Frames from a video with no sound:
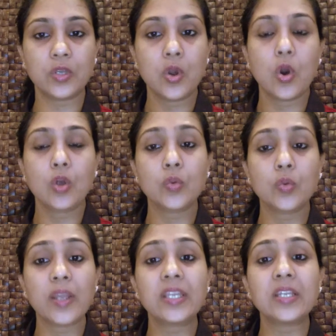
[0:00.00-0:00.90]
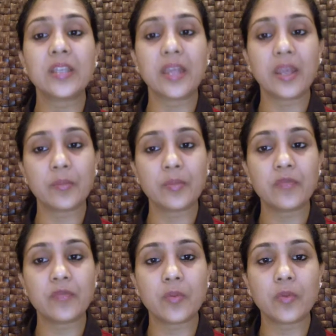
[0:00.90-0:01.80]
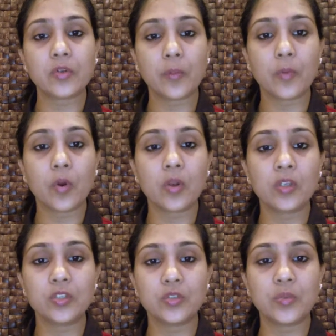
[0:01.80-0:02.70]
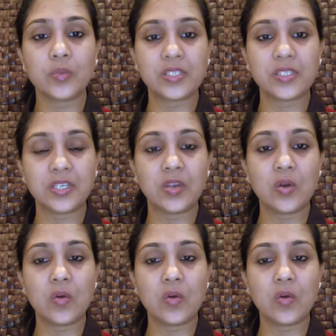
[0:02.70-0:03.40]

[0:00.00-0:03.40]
Or do I need an MBA from a top college to be a CEO?